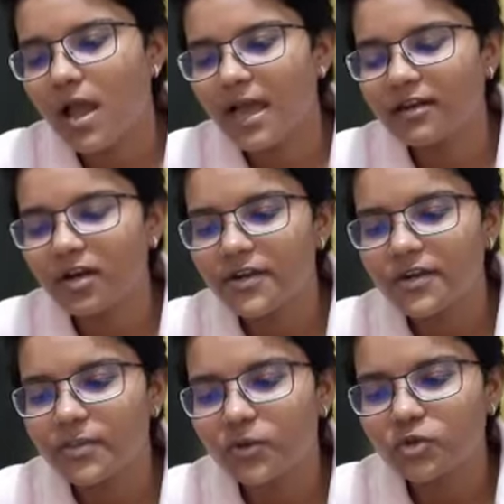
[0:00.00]
And
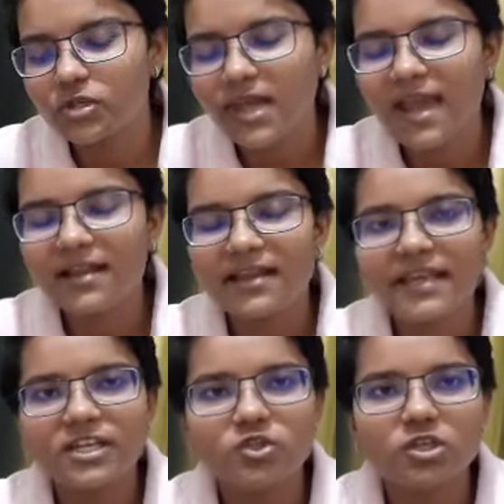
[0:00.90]
contribution at
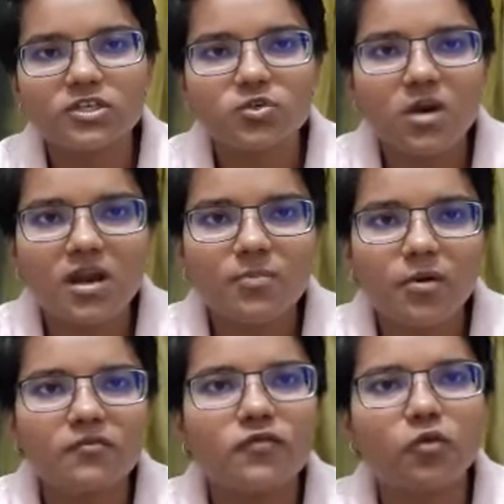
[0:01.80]
edge is 1
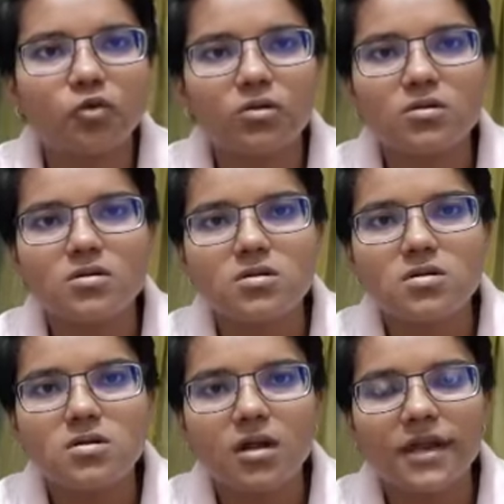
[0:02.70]
upon 4
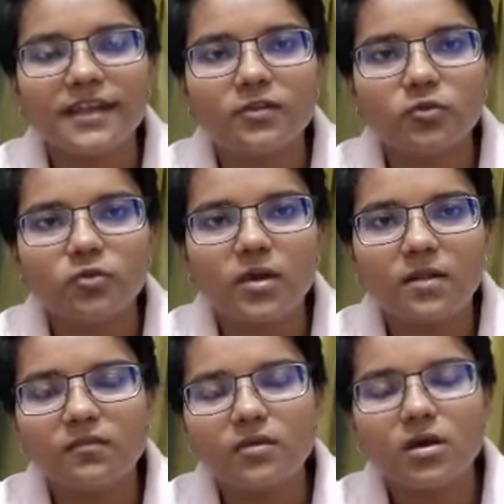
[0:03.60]
into
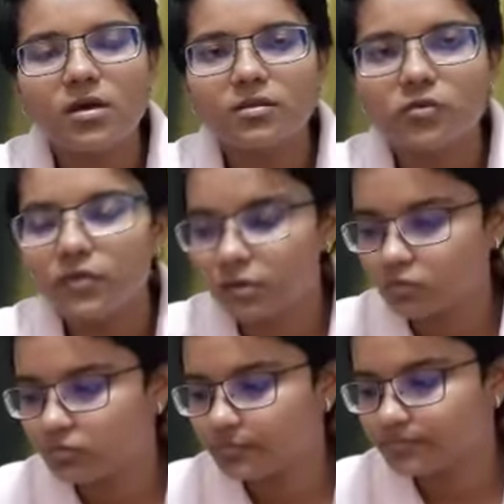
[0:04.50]
12 you will
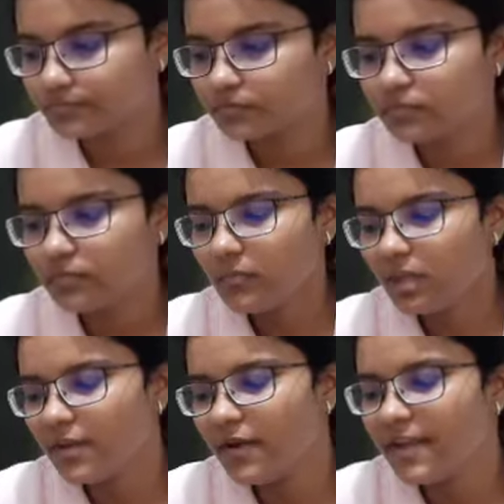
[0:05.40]
do.
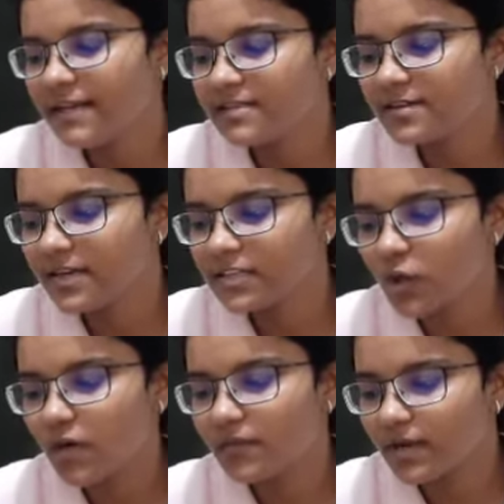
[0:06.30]
Radius
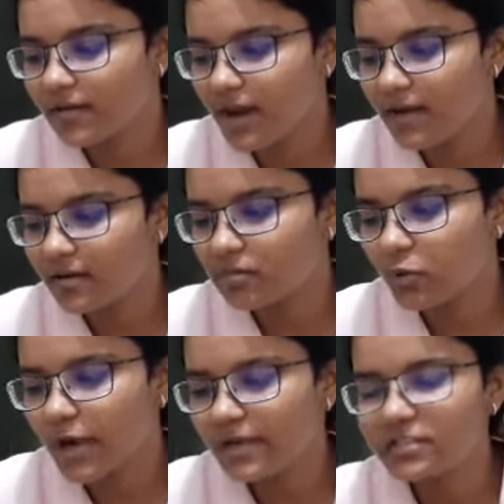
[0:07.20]
ratio of tetrahedral
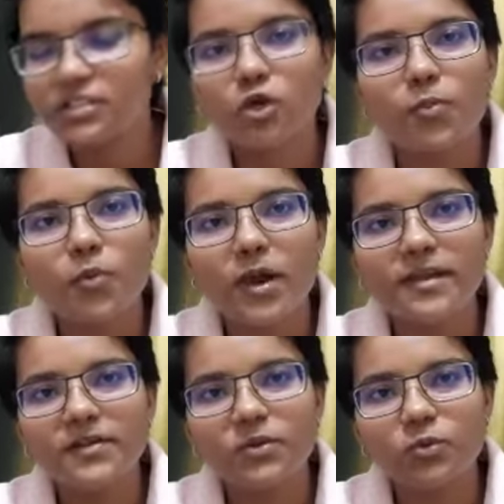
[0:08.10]
void is
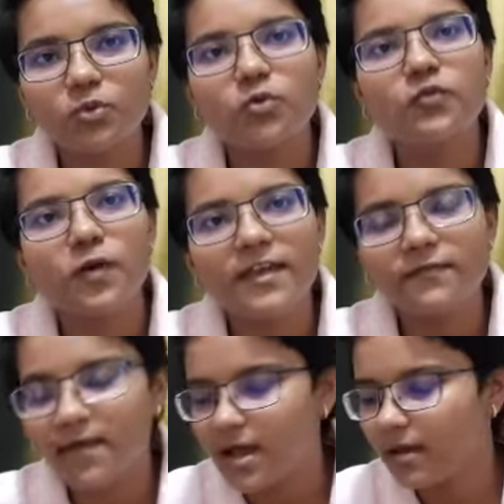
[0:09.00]
0.225
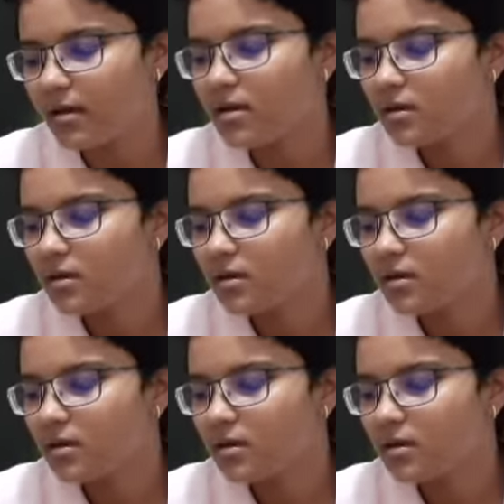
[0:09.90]
R.